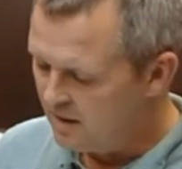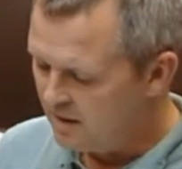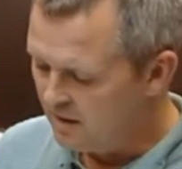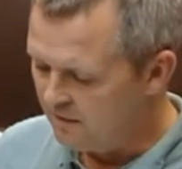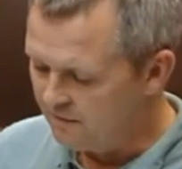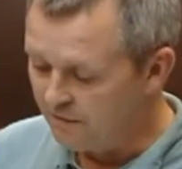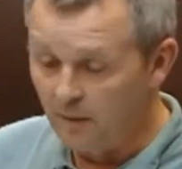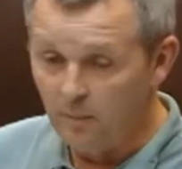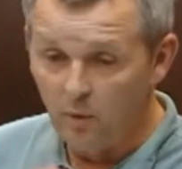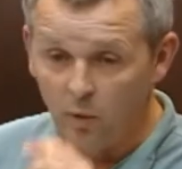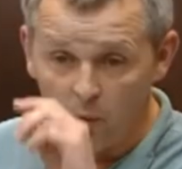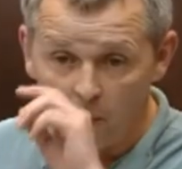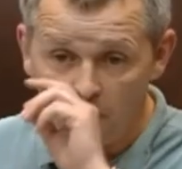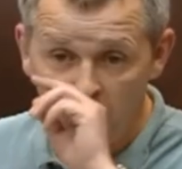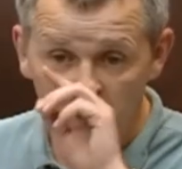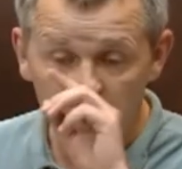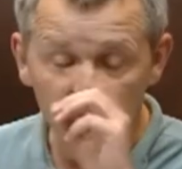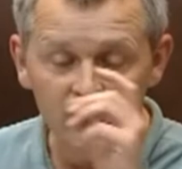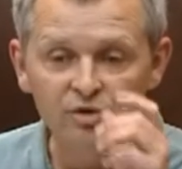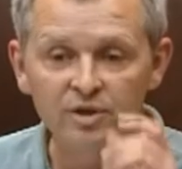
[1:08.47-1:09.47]
from a
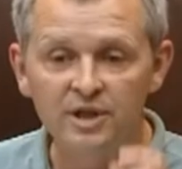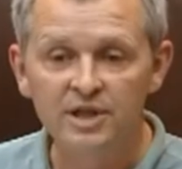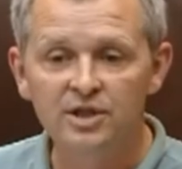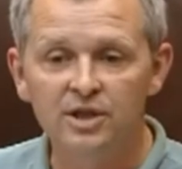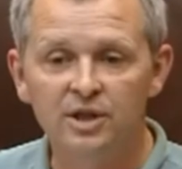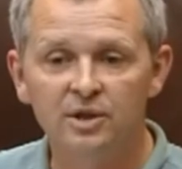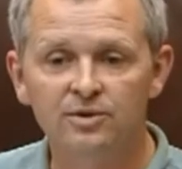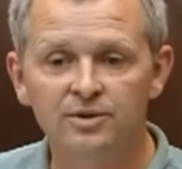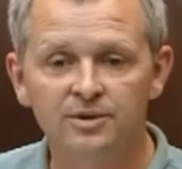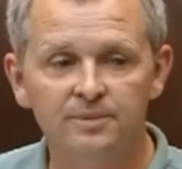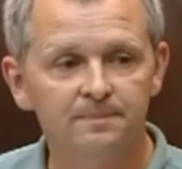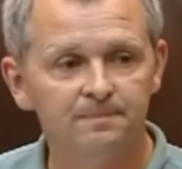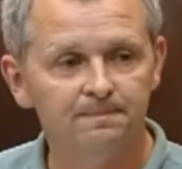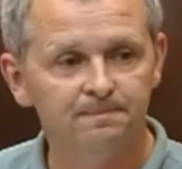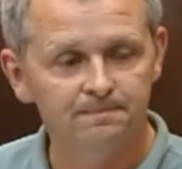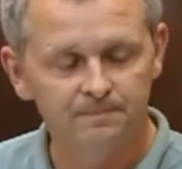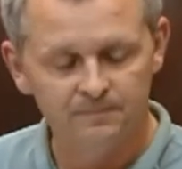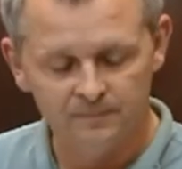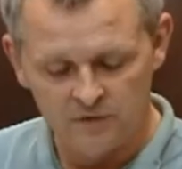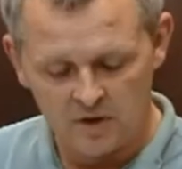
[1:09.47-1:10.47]
woman with three children.
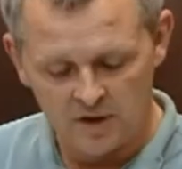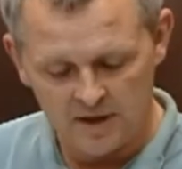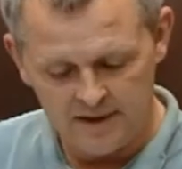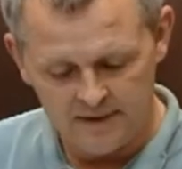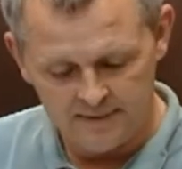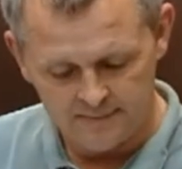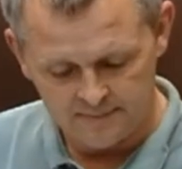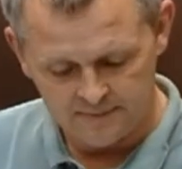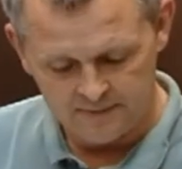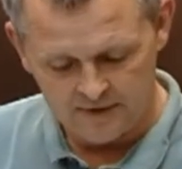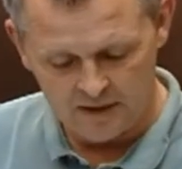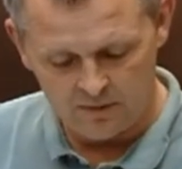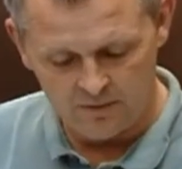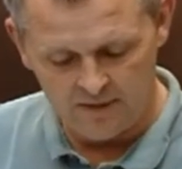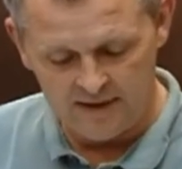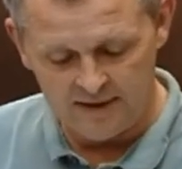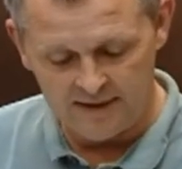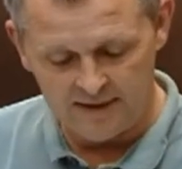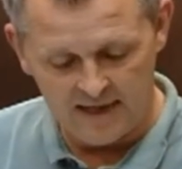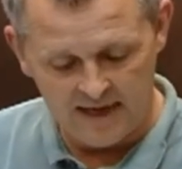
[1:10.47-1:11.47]
Right? I'll
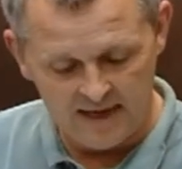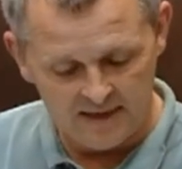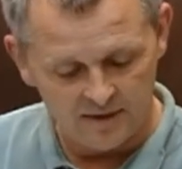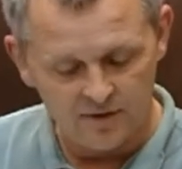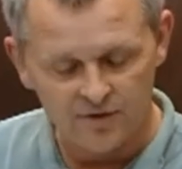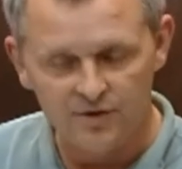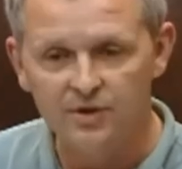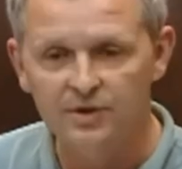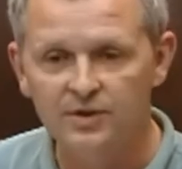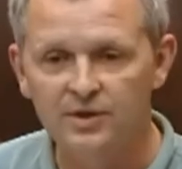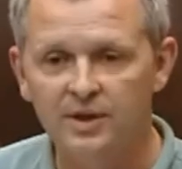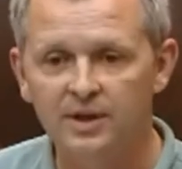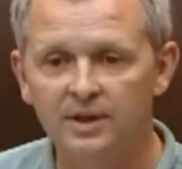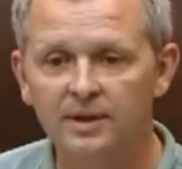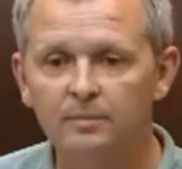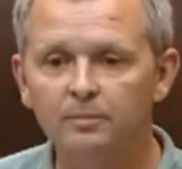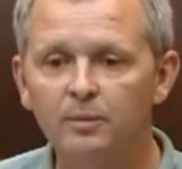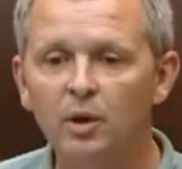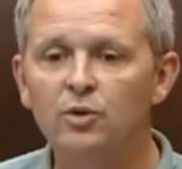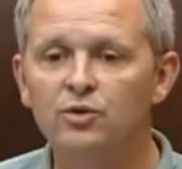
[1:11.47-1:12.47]
read it again because there's a
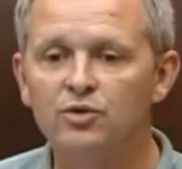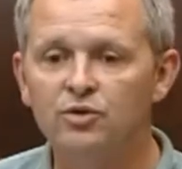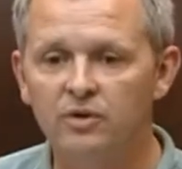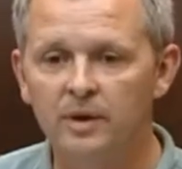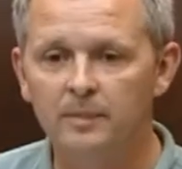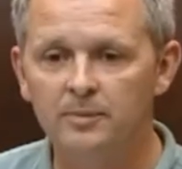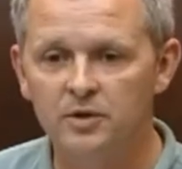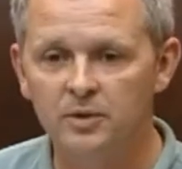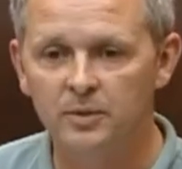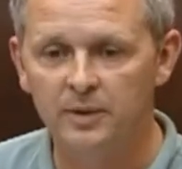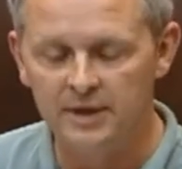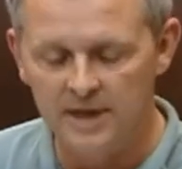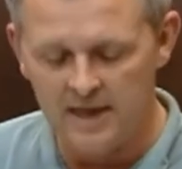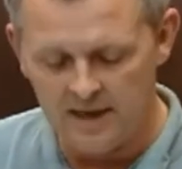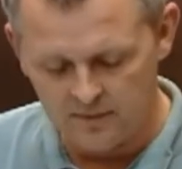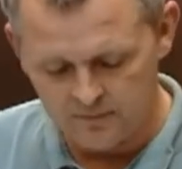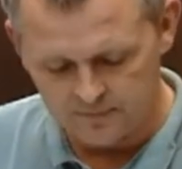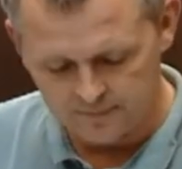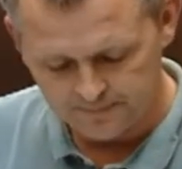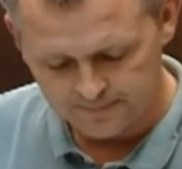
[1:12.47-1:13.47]
postscript to it
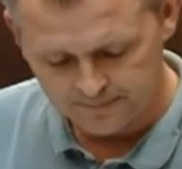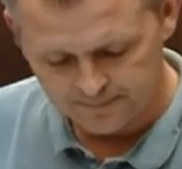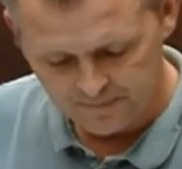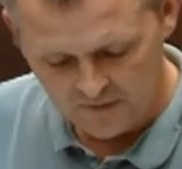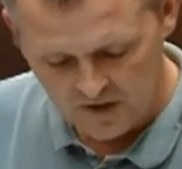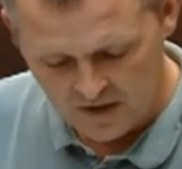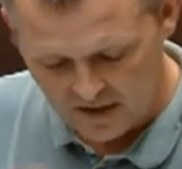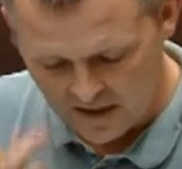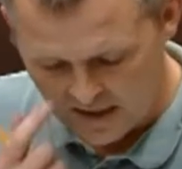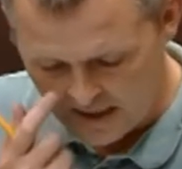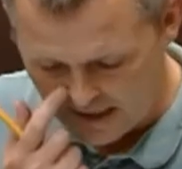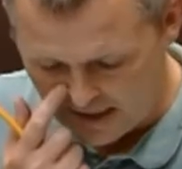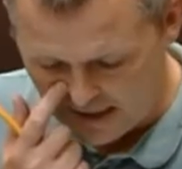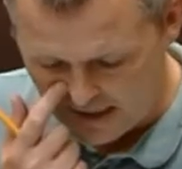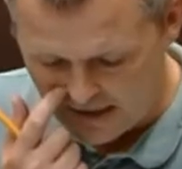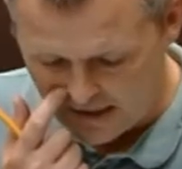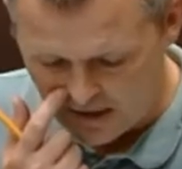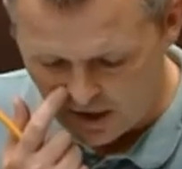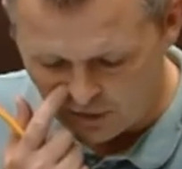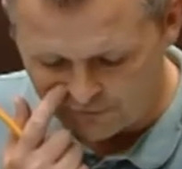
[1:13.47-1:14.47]
now.
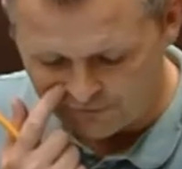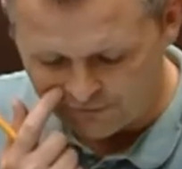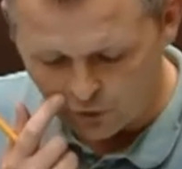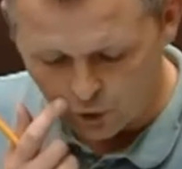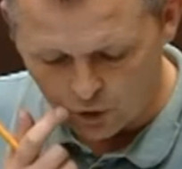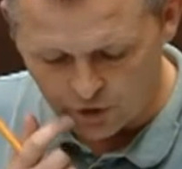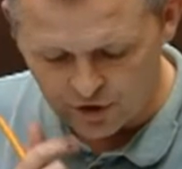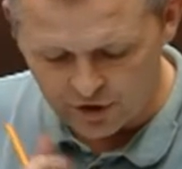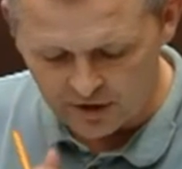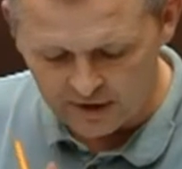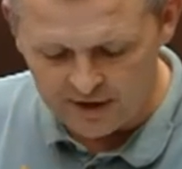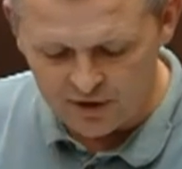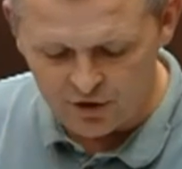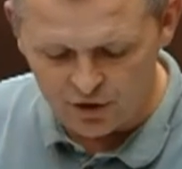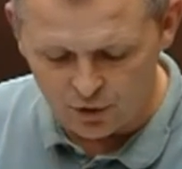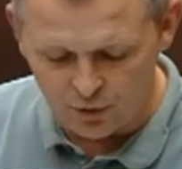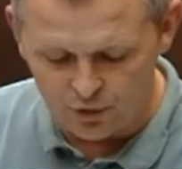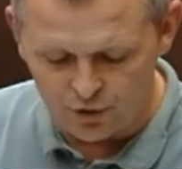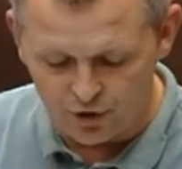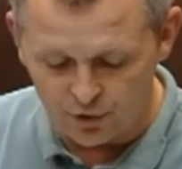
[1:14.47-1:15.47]
Unfortunately,
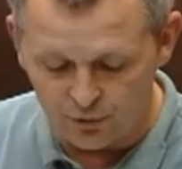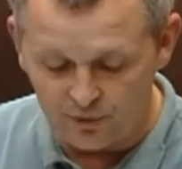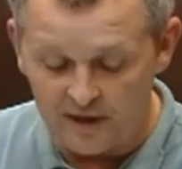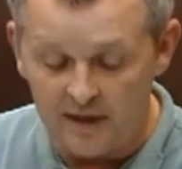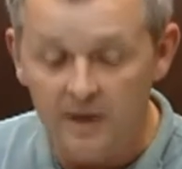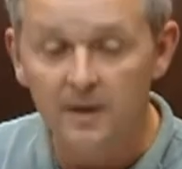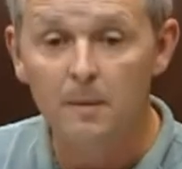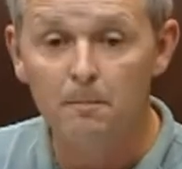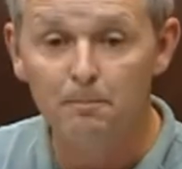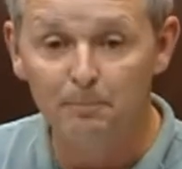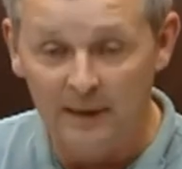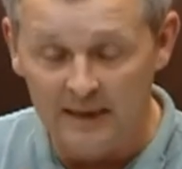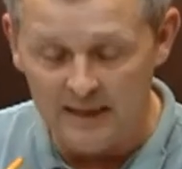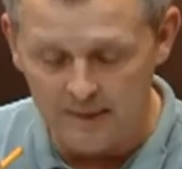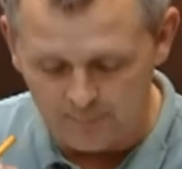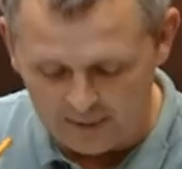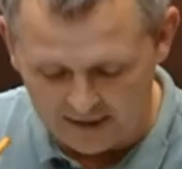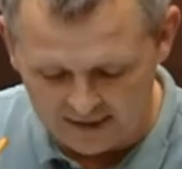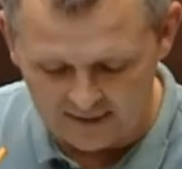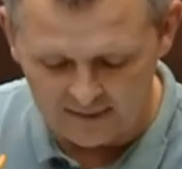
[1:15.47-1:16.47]
due to the
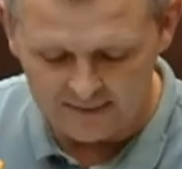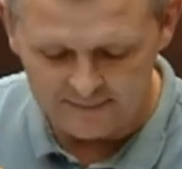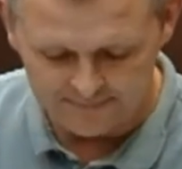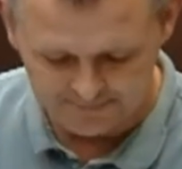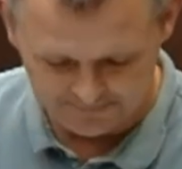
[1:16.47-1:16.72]
bleeping